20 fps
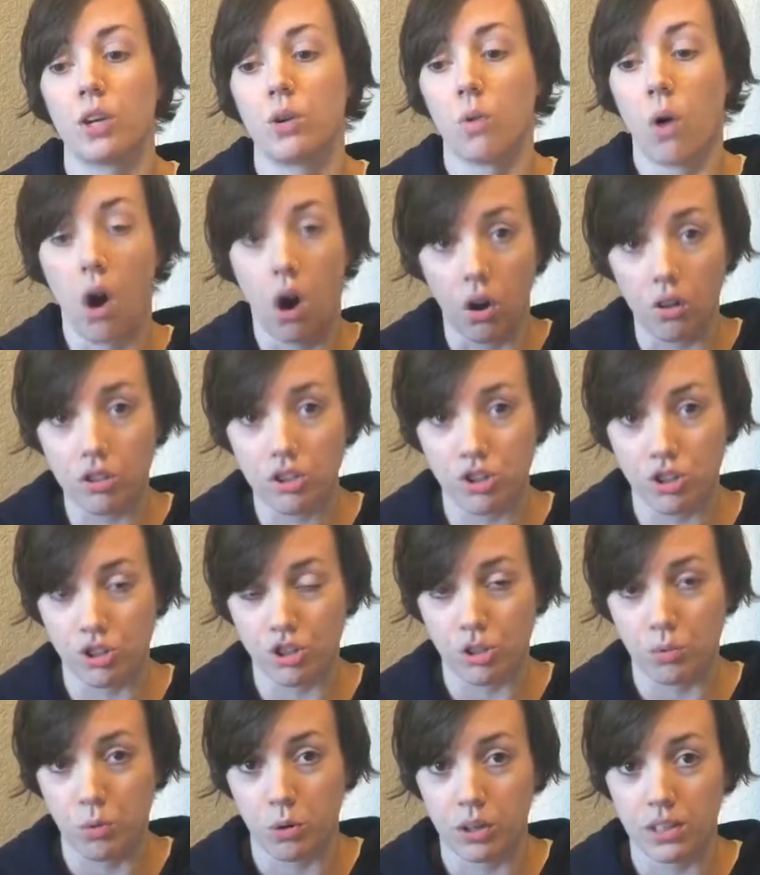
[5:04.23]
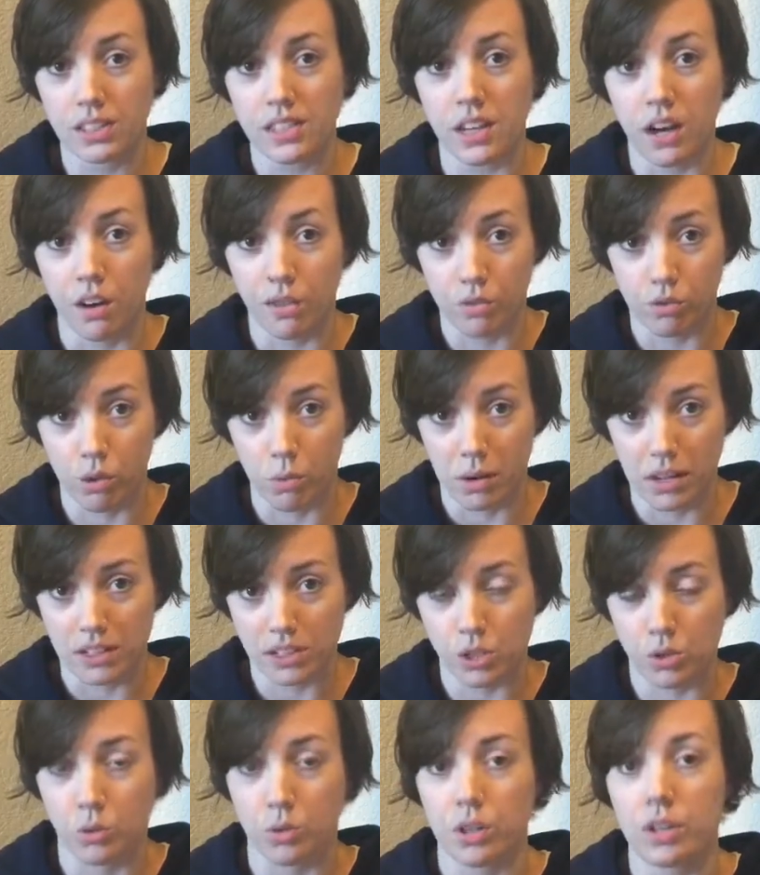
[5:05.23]
you all the structure points of a romance
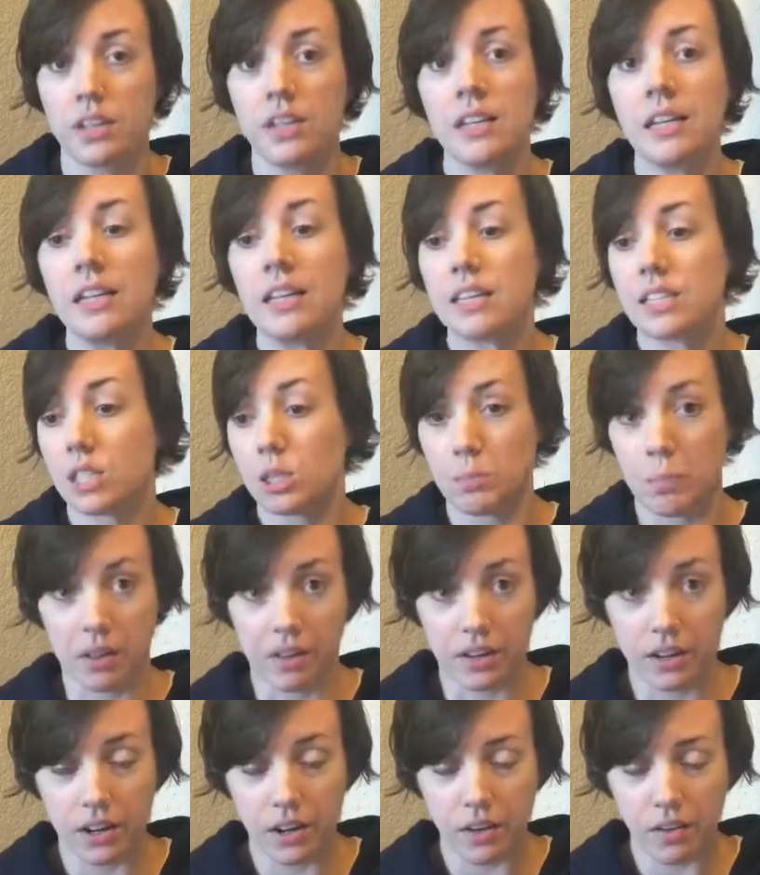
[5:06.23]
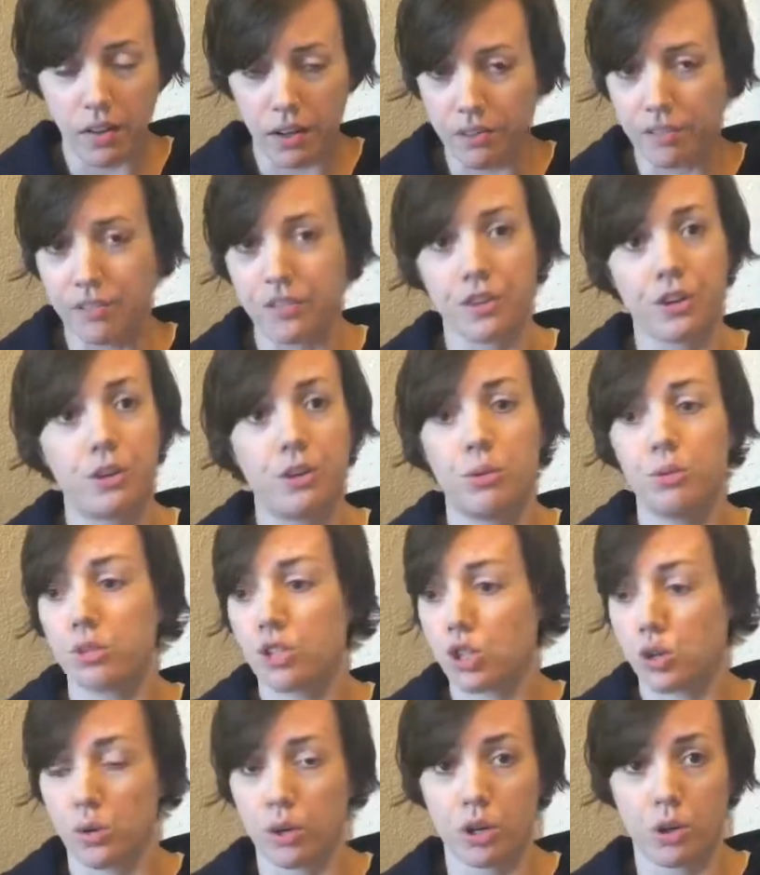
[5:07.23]
story, spelling it all out for you,
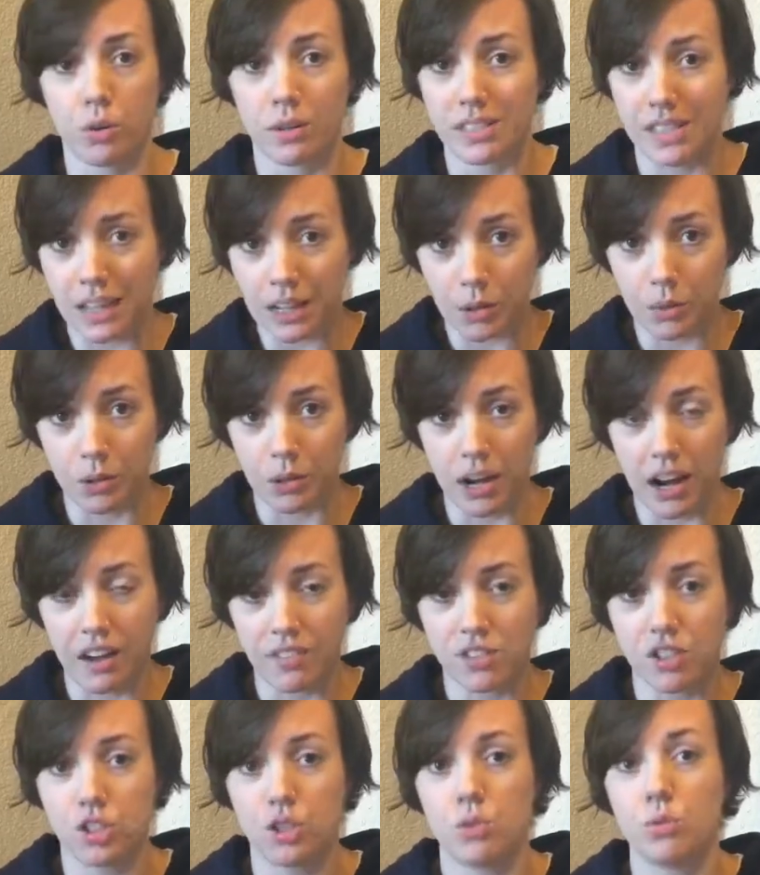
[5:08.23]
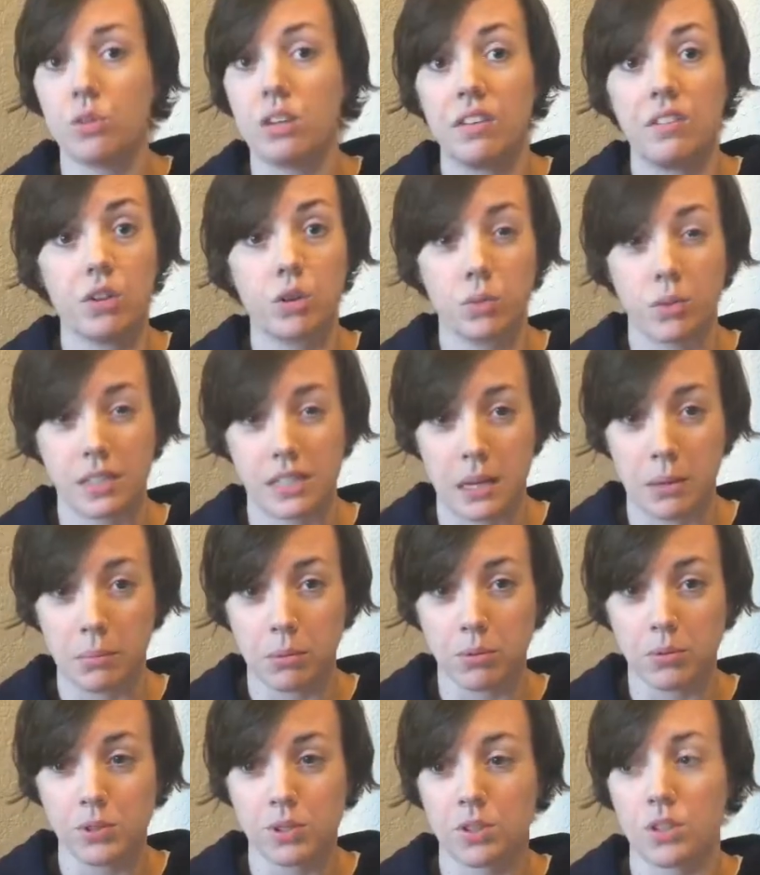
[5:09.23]
showing you exactly what you have to do, giving you
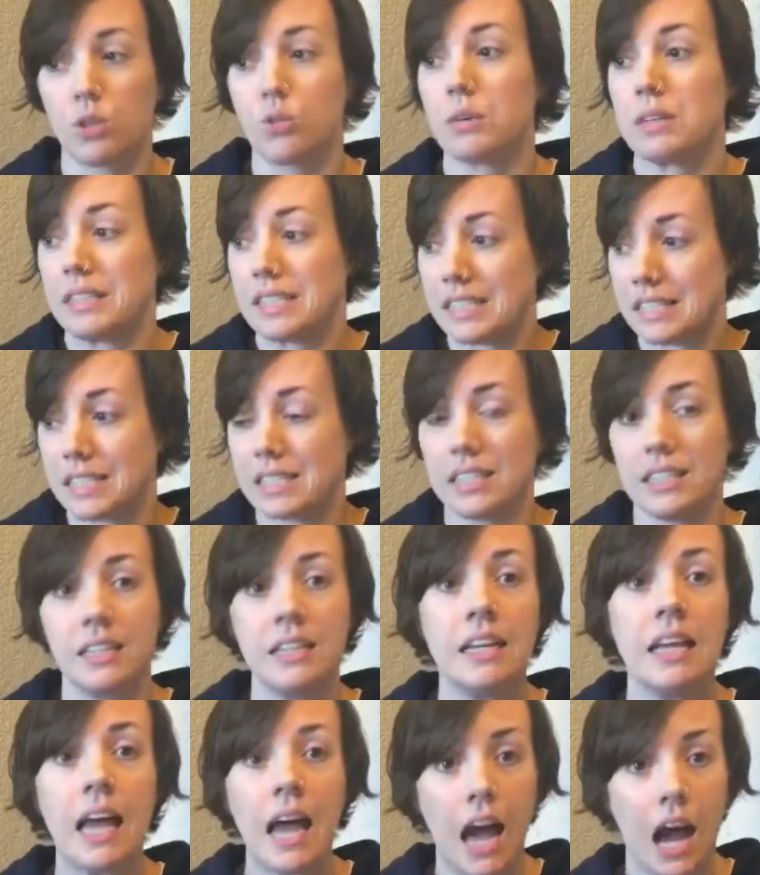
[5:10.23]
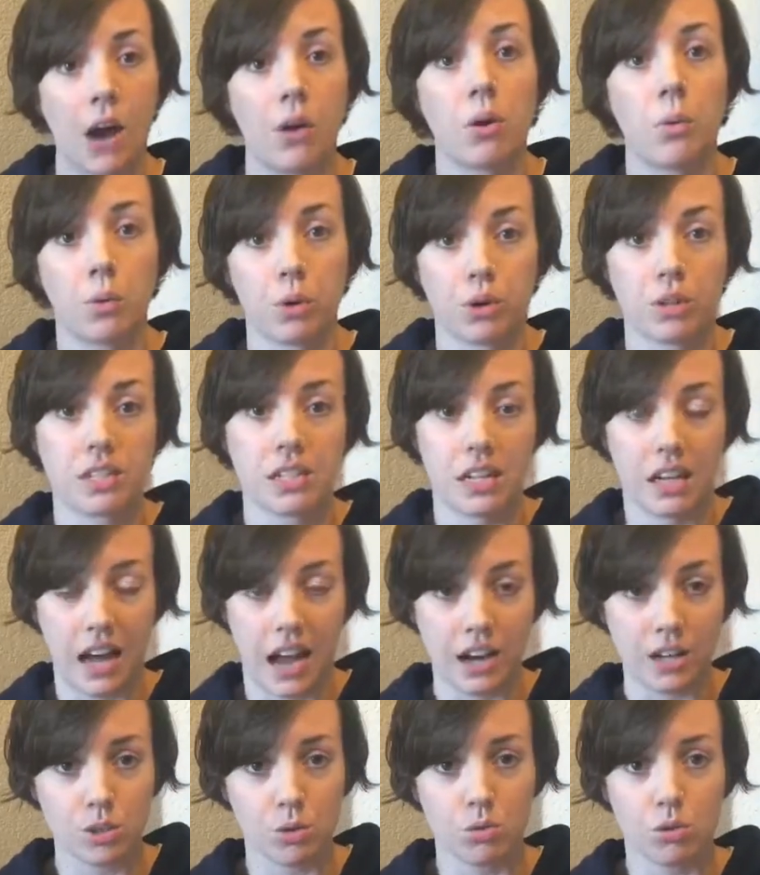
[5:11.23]
examples so that you can see how it works in an
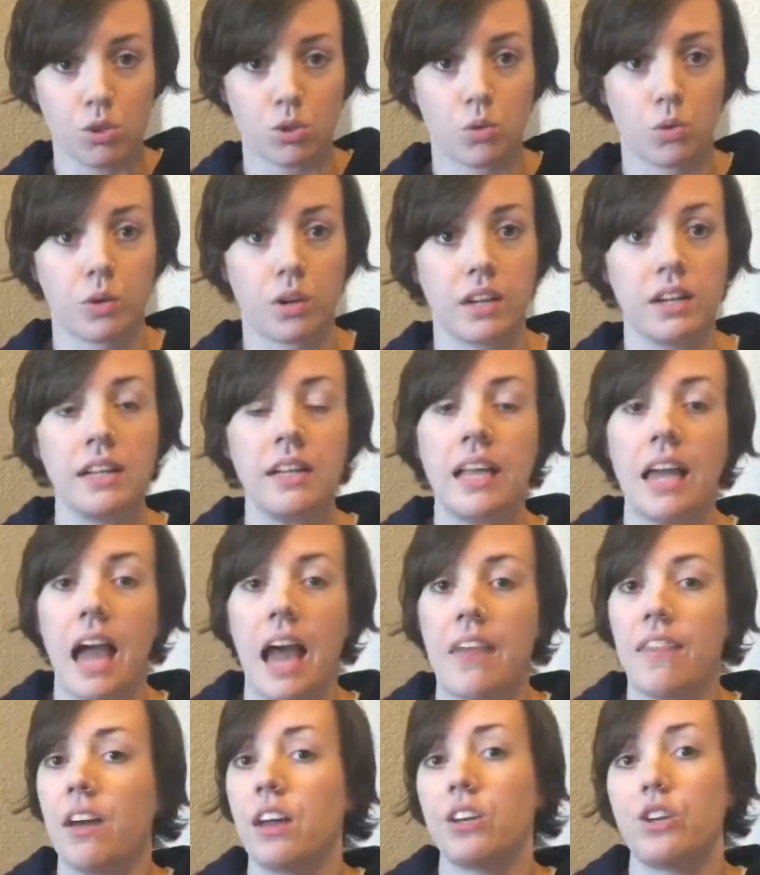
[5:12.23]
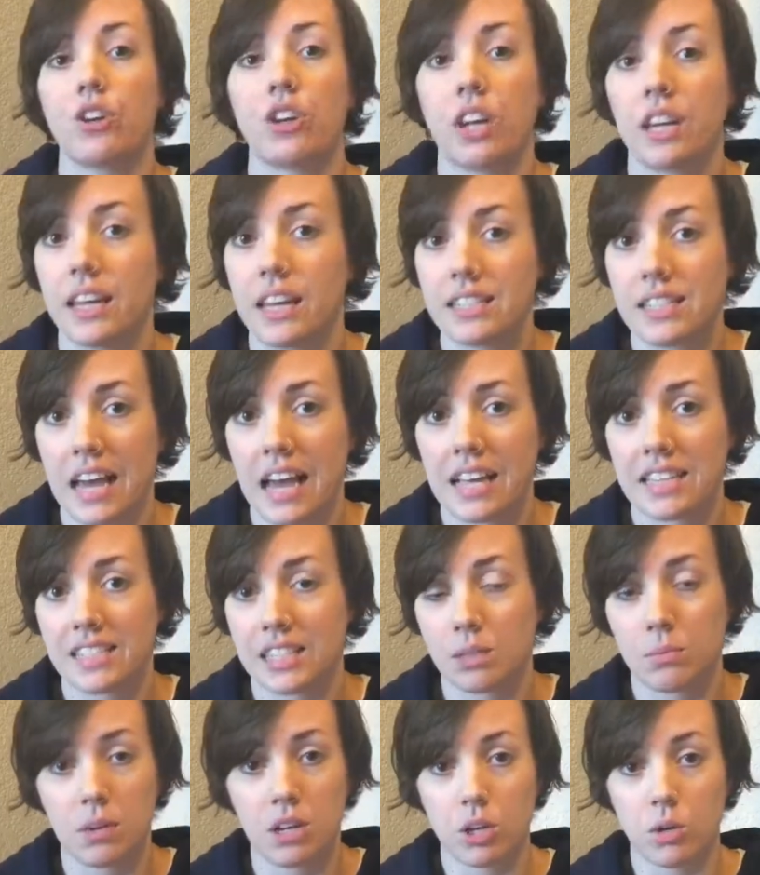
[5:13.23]
actual story, and then you're going to get to ask
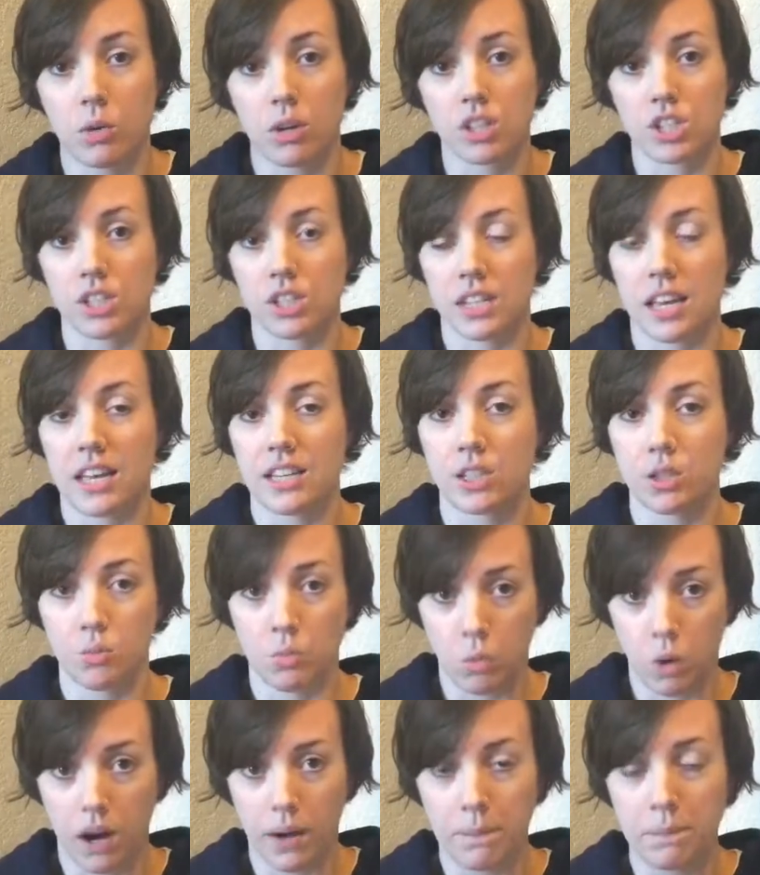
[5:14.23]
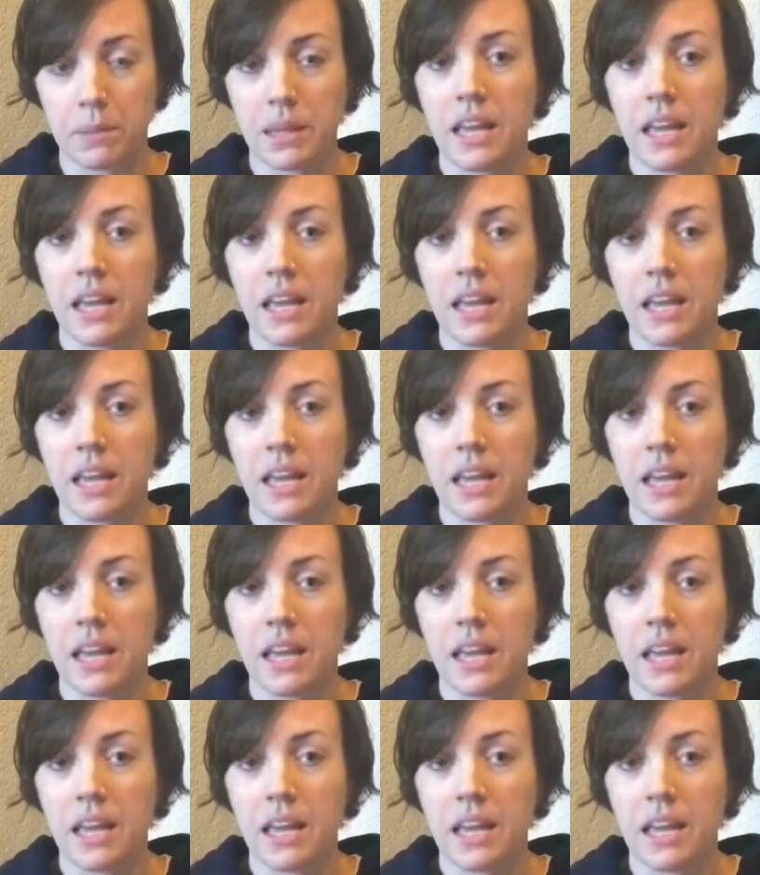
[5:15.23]
as many questions as you want.